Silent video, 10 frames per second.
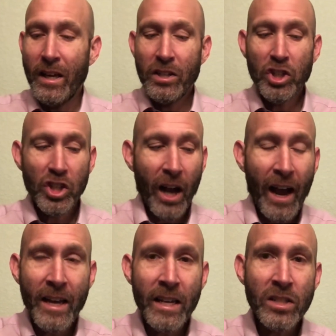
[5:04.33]

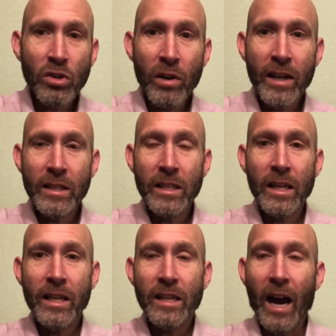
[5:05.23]
Chinese green
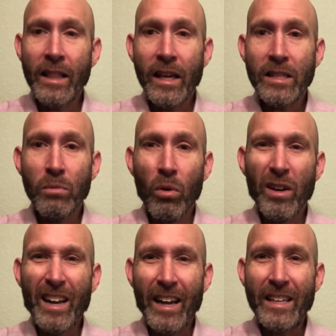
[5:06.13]
teas, I think, is more
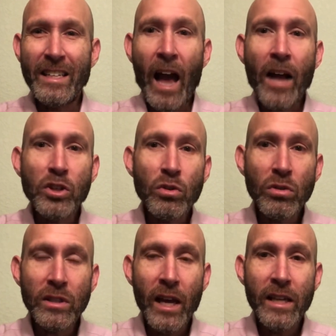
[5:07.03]
like
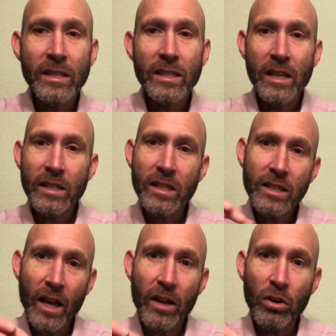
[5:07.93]
natural tasting,
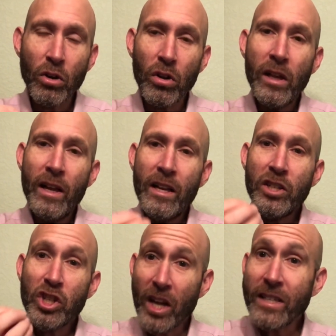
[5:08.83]
subtle.
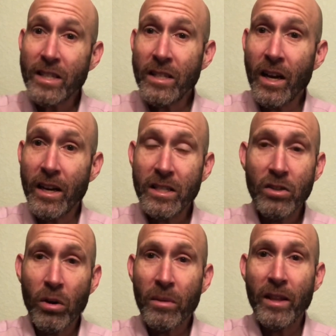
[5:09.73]
Chestnut is
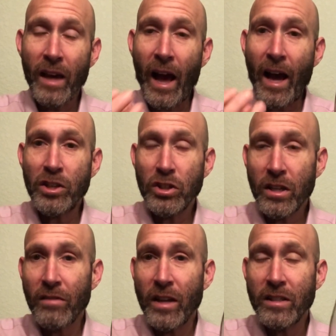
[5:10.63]
normally the
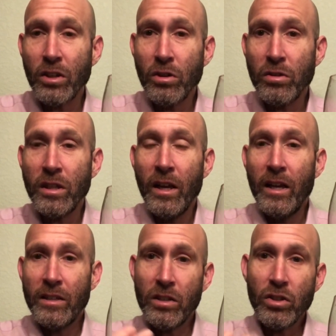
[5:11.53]
adjective that's used
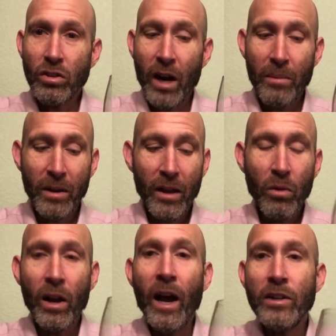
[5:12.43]
to describe it. Like
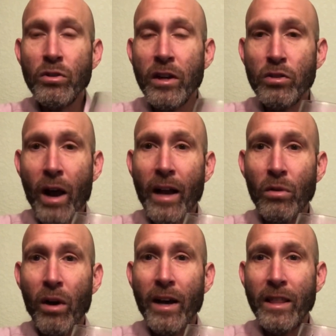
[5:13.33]
when I drink Dragon
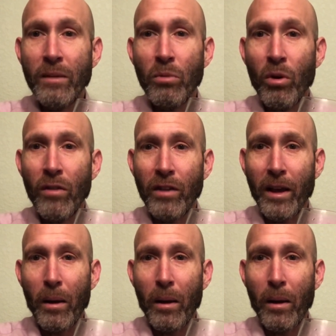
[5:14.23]
Well, I think more of like